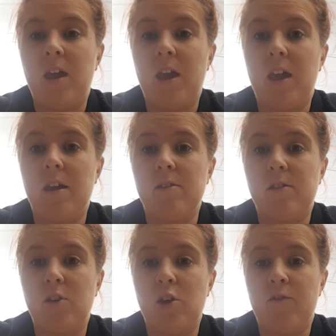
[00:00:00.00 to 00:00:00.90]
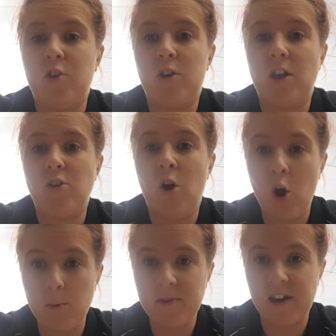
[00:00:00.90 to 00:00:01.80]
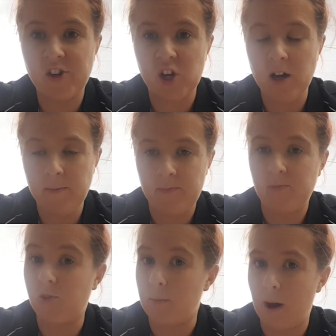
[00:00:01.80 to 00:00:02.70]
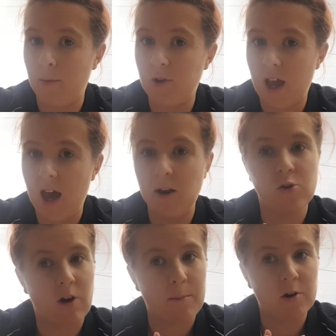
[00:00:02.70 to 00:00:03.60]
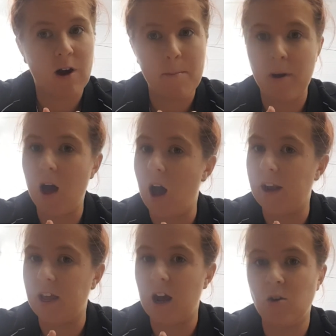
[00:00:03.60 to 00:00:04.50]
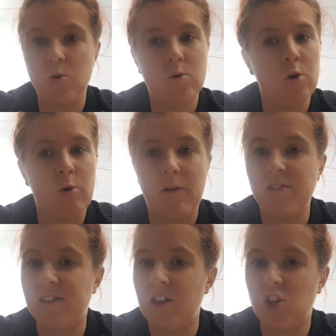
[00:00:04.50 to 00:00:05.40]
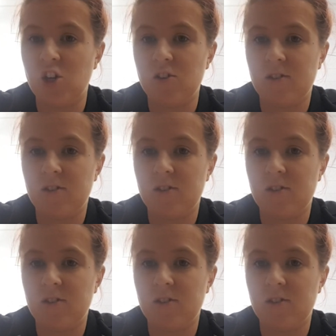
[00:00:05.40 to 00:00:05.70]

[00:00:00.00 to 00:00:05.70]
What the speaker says: is if you get your home teacher, so mum or dad or grandma, grandpa, auntie, uncle, whoever's teaching you